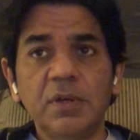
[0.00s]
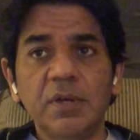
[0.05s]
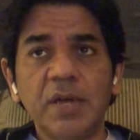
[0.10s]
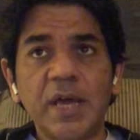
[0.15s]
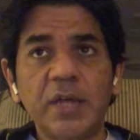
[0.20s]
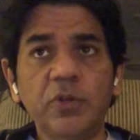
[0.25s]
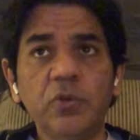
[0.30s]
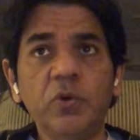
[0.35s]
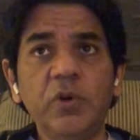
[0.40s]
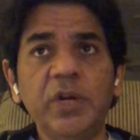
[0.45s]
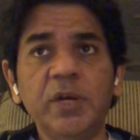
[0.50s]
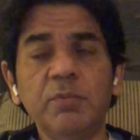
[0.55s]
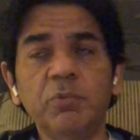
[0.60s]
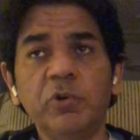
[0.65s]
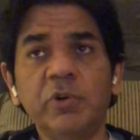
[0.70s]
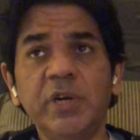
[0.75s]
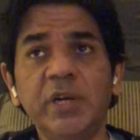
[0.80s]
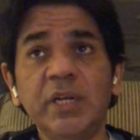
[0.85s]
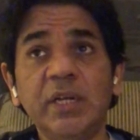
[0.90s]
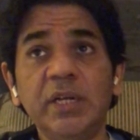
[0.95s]
And
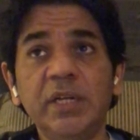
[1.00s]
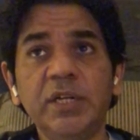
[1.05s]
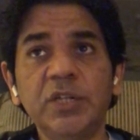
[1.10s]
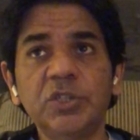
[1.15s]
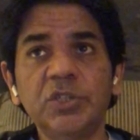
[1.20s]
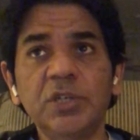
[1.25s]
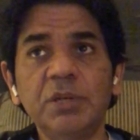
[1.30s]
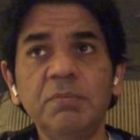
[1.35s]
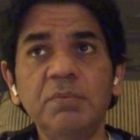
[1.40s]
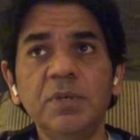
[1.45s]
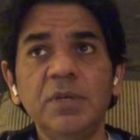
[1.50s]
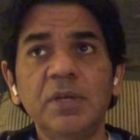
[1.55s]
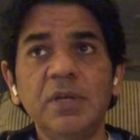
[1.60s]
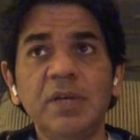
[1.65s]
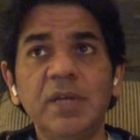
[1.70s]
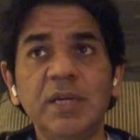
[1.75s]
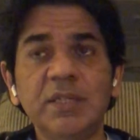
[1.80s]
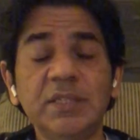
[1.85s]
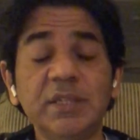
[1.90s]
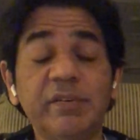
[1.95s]
democratic leadership
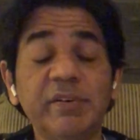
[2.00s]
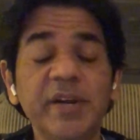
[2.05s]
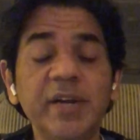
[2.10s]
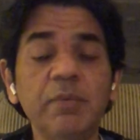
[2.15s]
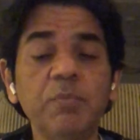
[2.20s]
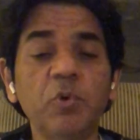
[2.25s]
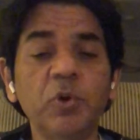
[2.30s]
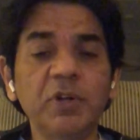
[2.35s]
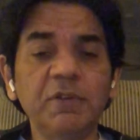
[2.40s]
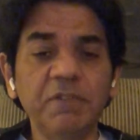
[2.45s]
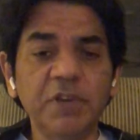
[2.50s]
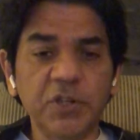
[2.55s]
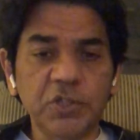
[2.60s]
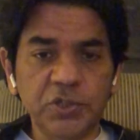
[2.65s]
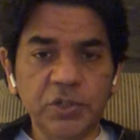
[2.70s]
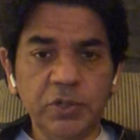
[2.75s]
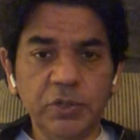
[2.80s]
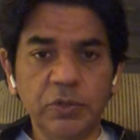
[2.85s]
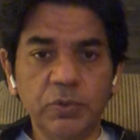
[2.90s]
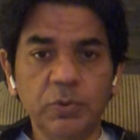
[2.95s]
is a great
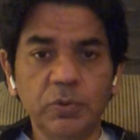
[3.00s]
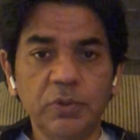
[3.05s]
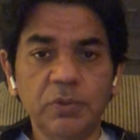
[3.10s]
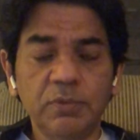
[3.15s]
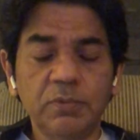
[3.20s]
motivational tool.